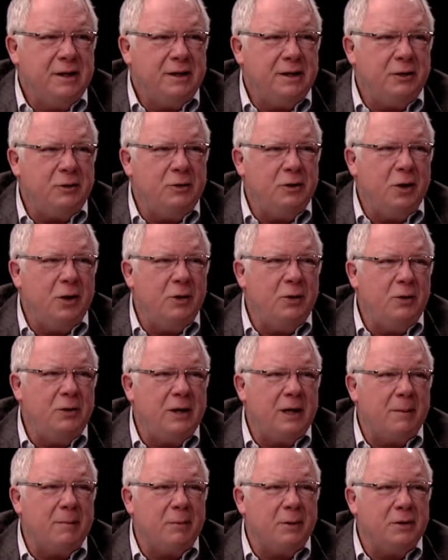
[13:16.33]
You know who
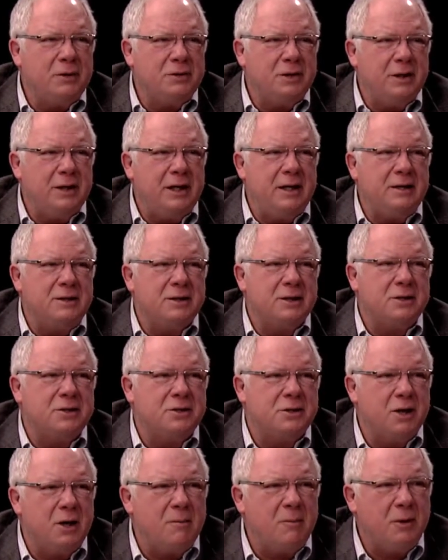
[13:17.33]
that person is. It's
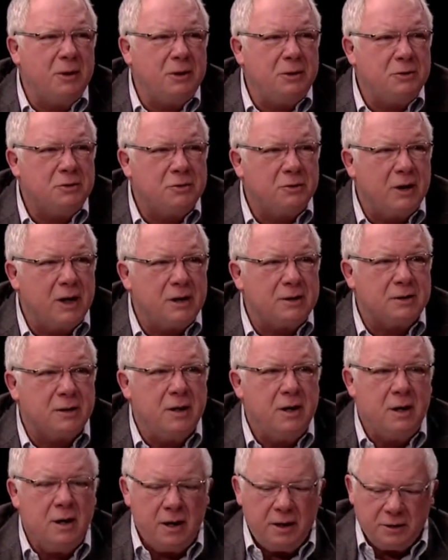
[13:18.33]
someone you trust.
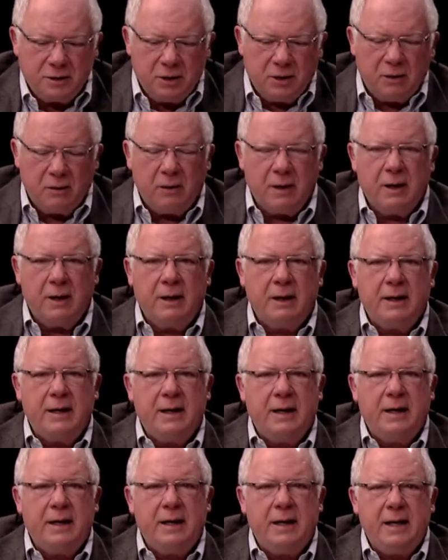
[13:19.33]
So
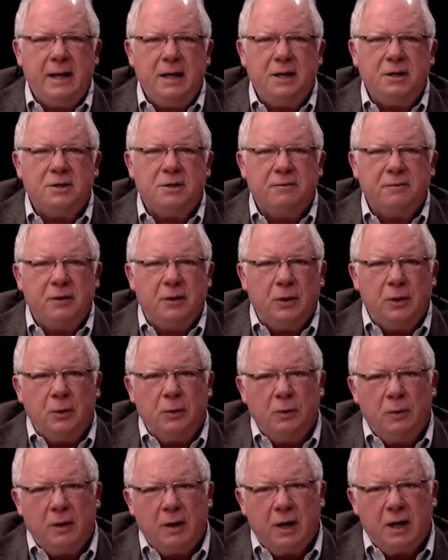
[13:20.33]
each of
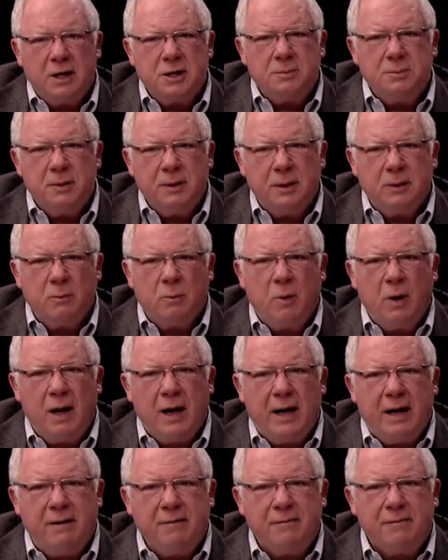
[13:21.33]
you, husband and
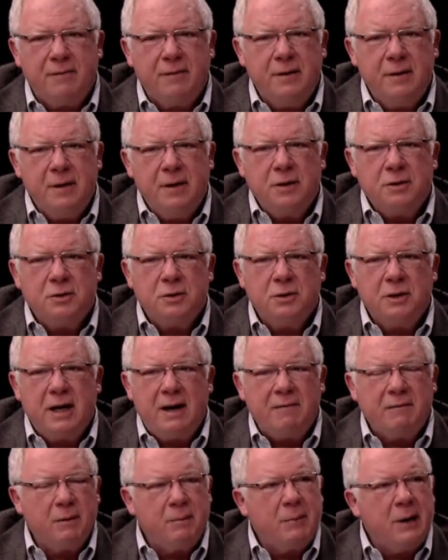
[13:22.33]
wife, should
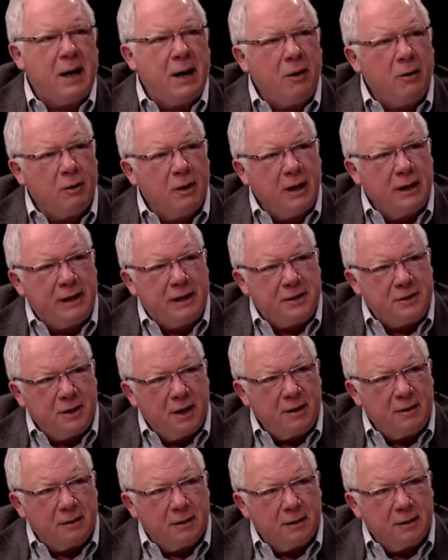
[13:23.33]
have the power on each
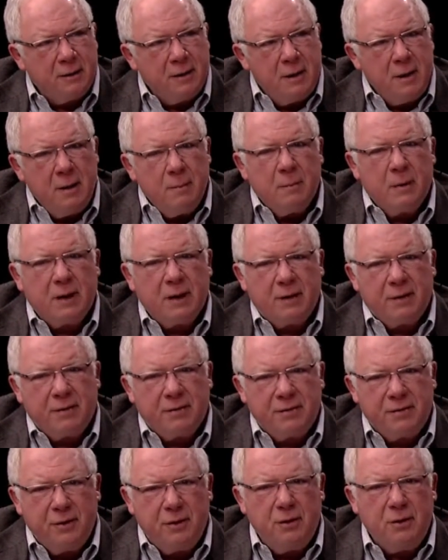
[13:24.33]
other. But a
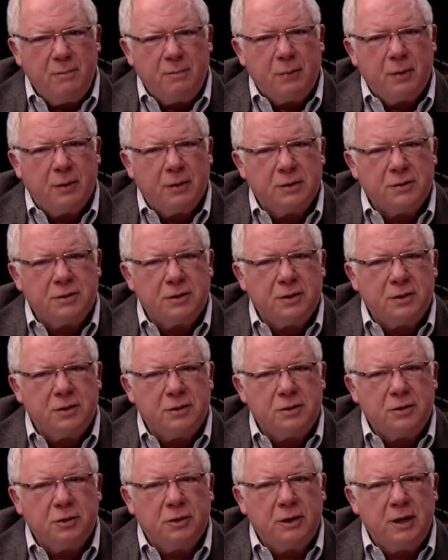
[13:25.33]
third person
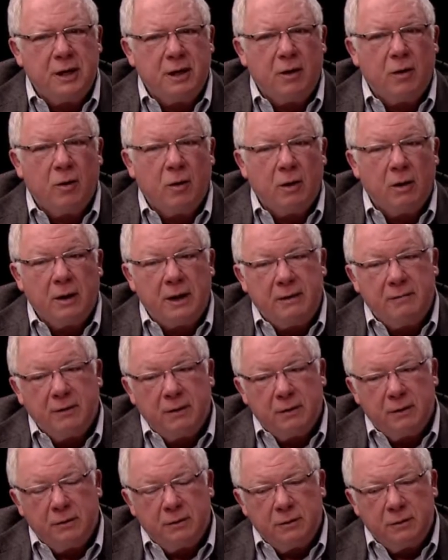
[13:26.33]
should, or
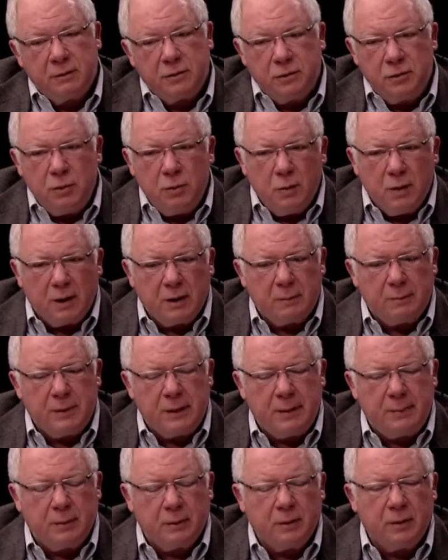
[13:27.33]
even two other
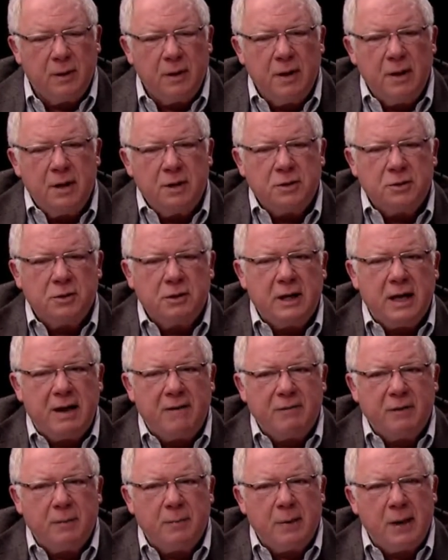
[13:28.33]
people, should
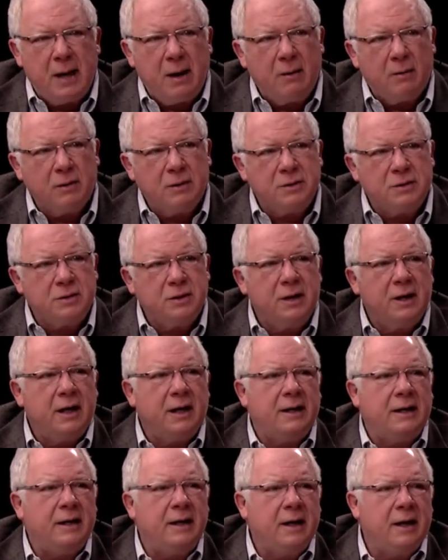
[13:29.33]
have the powers
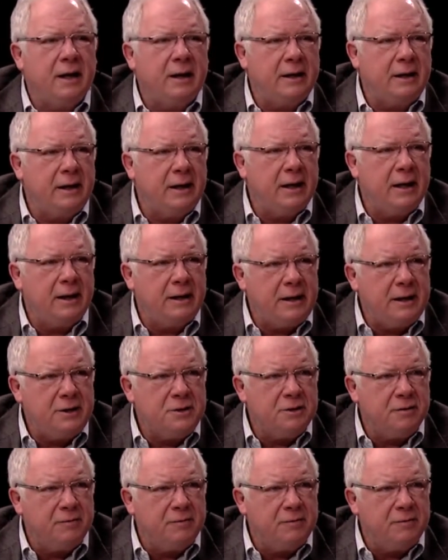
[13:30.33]
on each of you.